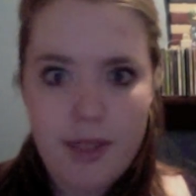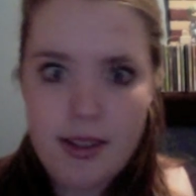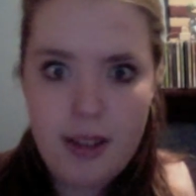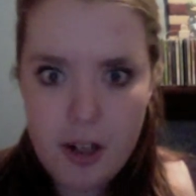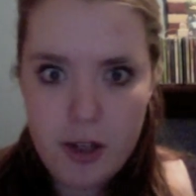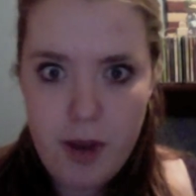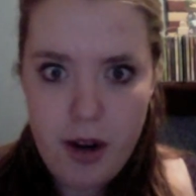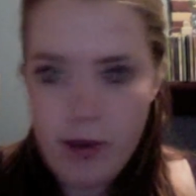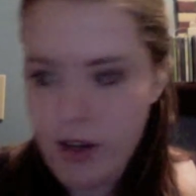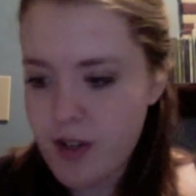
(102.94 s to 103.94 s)
large
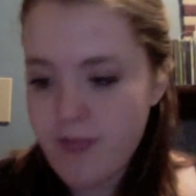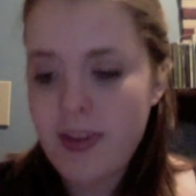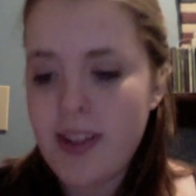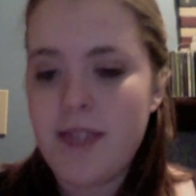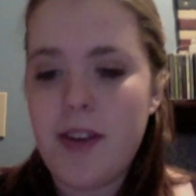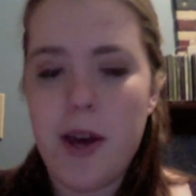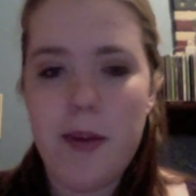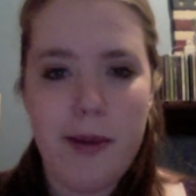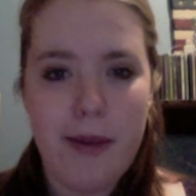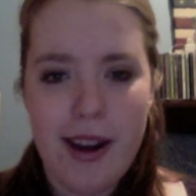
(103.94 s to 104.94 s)
powder brush. It's a very
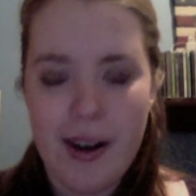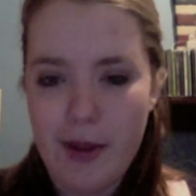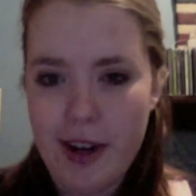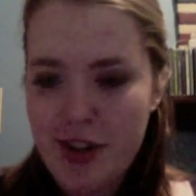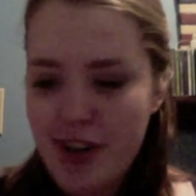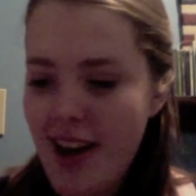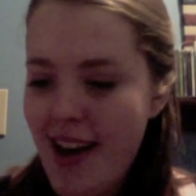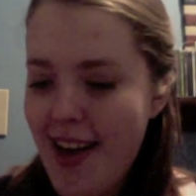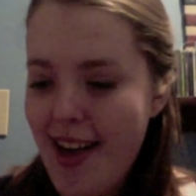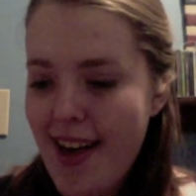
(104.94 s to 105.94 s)
big powder brush.
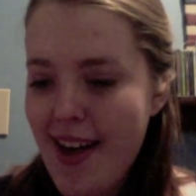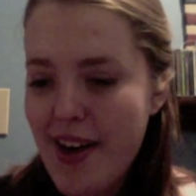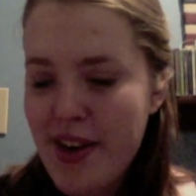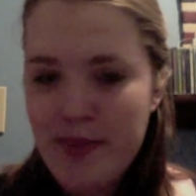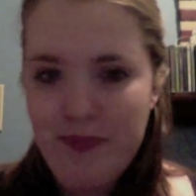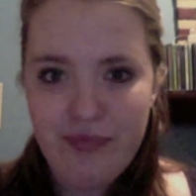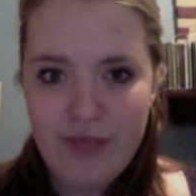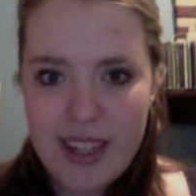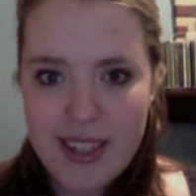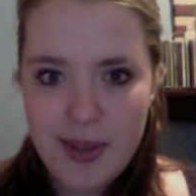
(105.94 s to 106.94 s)

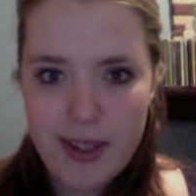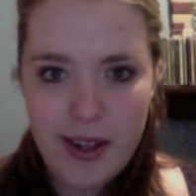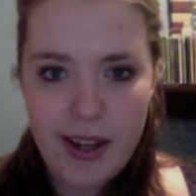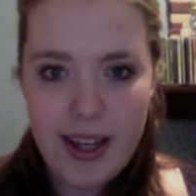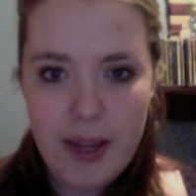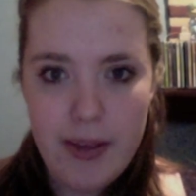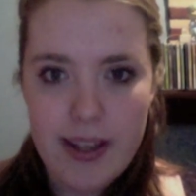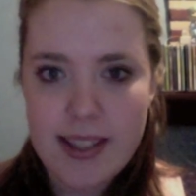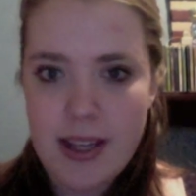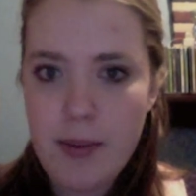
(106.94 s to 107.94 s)
It's really great. It
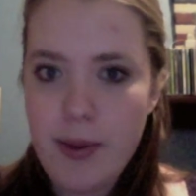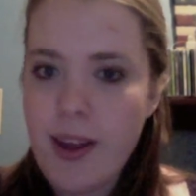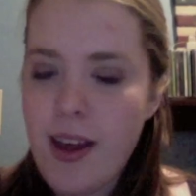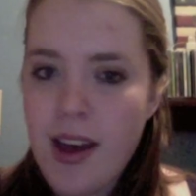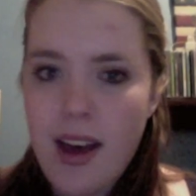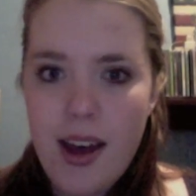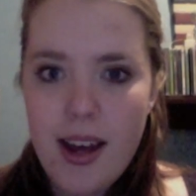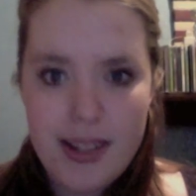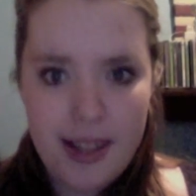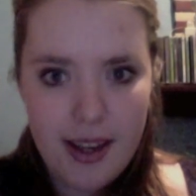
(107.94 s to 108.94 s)
picks up
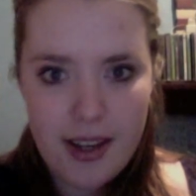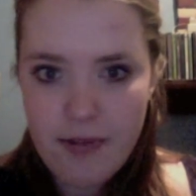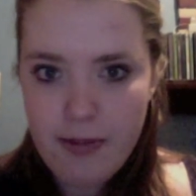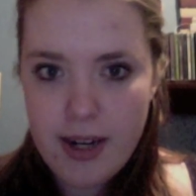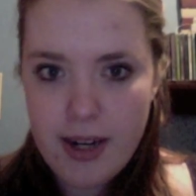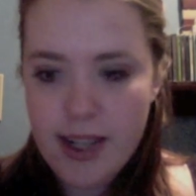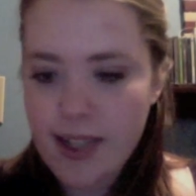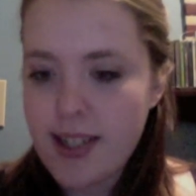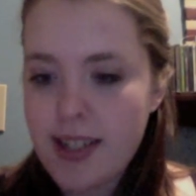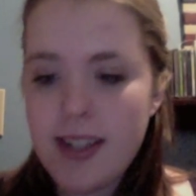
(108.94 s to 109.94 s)
a ton of
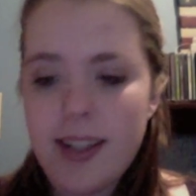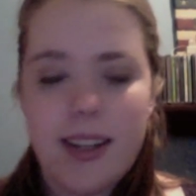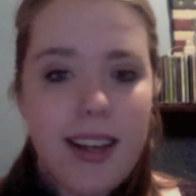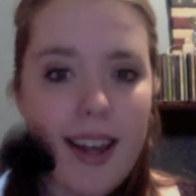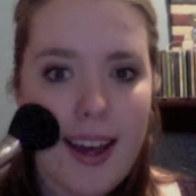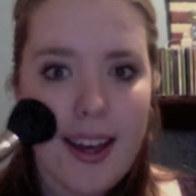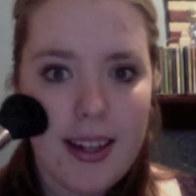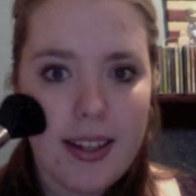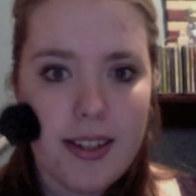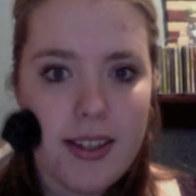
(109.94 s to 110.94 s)
product,
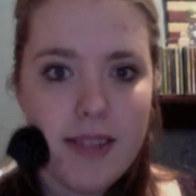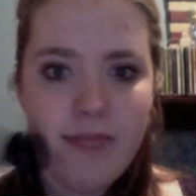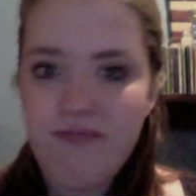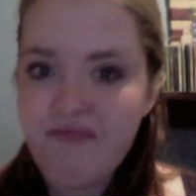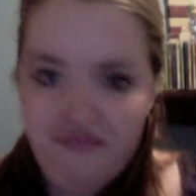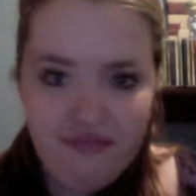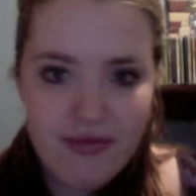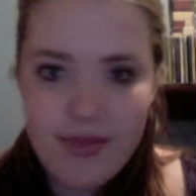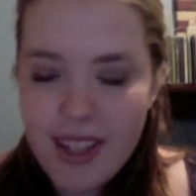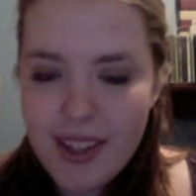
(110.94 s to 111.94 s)
and
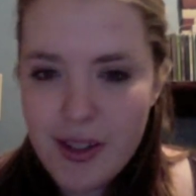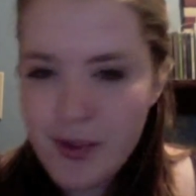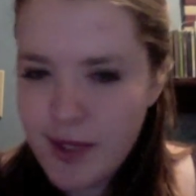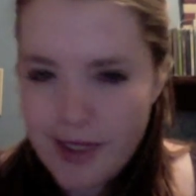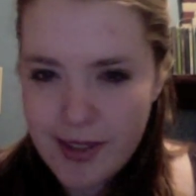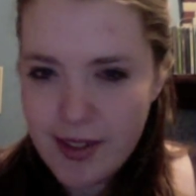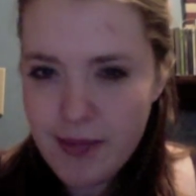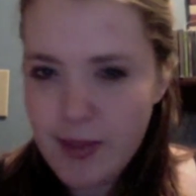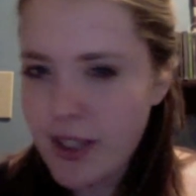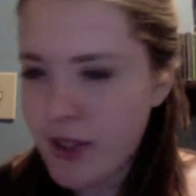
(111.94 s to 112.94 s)
there's really only
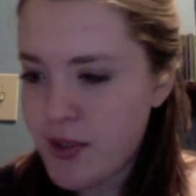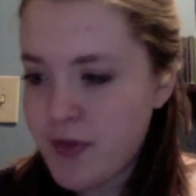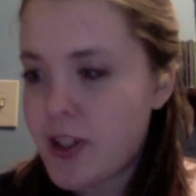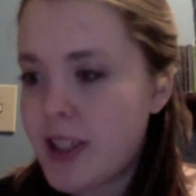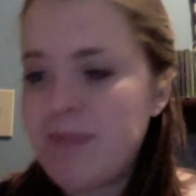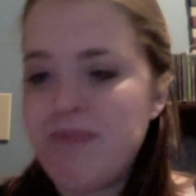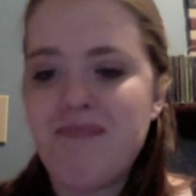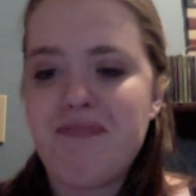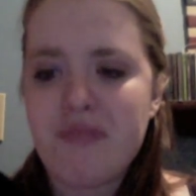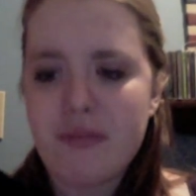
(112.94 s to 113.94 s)
one use for it,
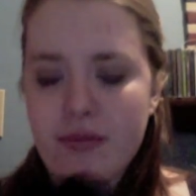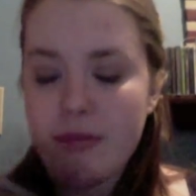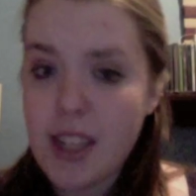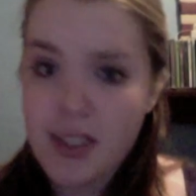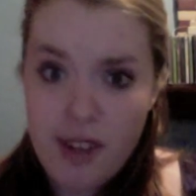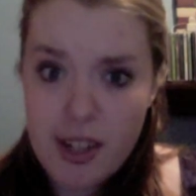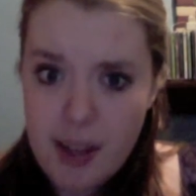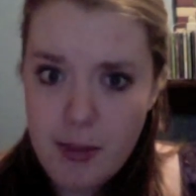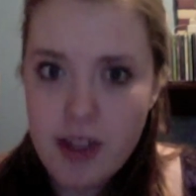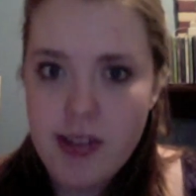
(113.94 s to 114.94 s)
as far as
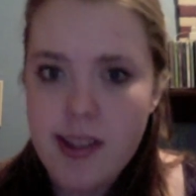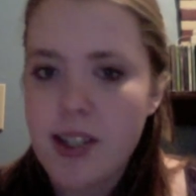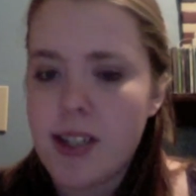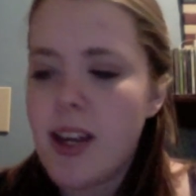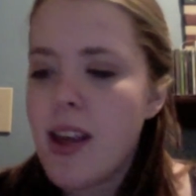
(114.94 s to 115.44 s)
I'm concerned,